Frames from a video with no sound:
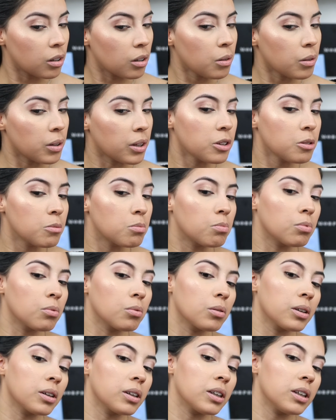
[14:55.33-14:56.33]
Oh, that's
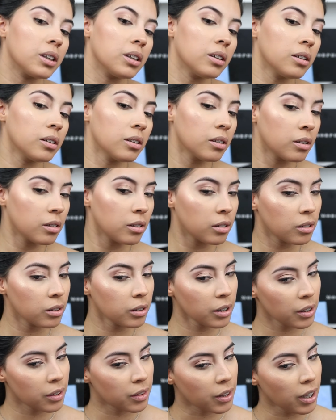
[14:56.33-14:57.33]
pretty.
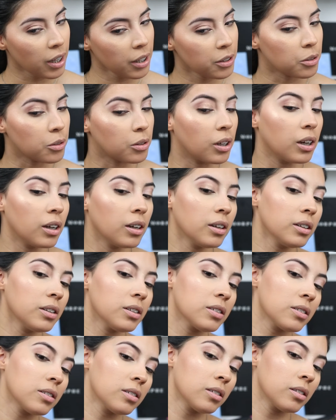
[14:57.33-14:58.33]
Oh Look at that, you
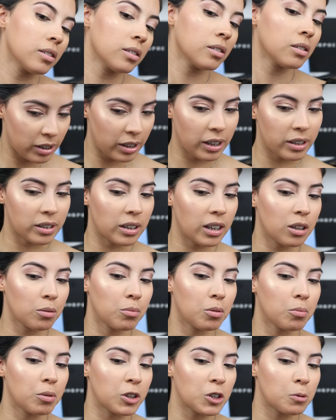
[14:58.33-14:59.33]
guys. Okay, it's a little
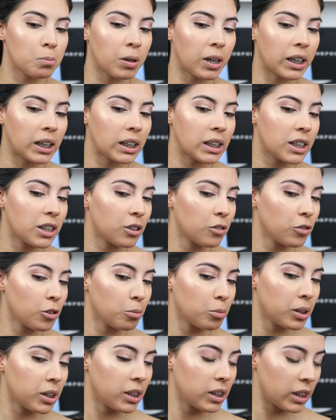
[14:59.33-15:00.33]
bit more sparkly
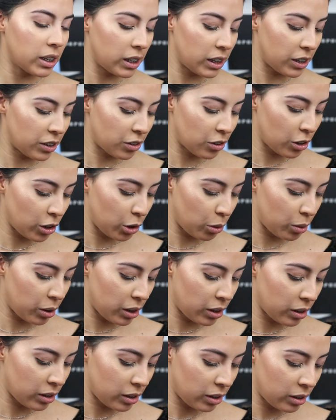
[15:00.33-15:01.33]
for me than it is
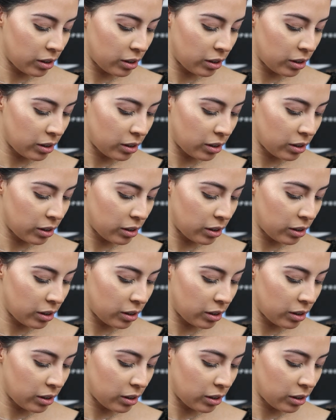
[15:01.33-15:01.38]
glowy.